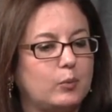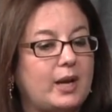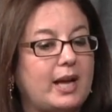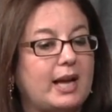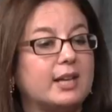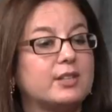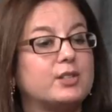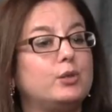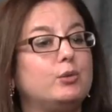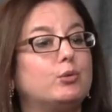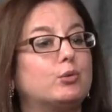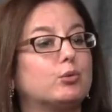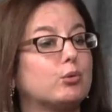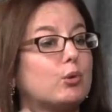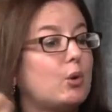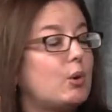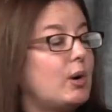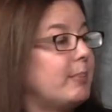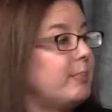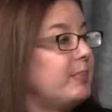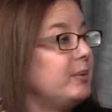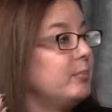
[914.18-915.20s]
as you
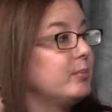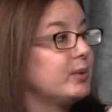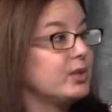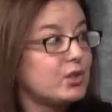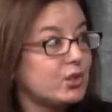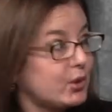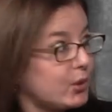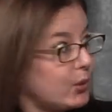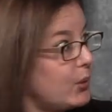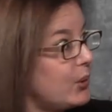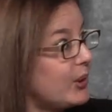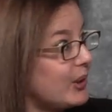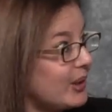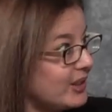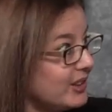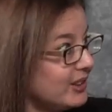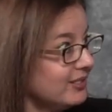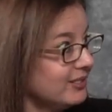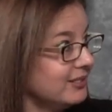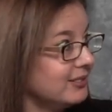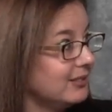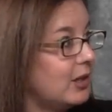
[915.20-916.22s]
grow up and mature,
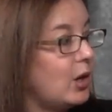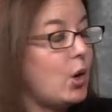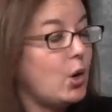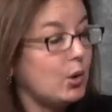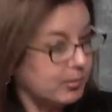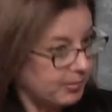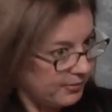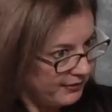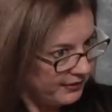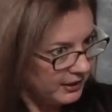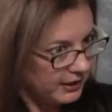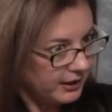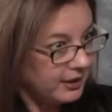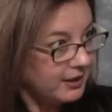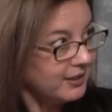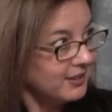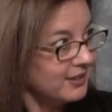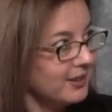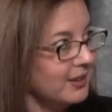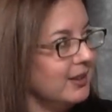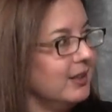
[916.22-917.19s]
hopefully,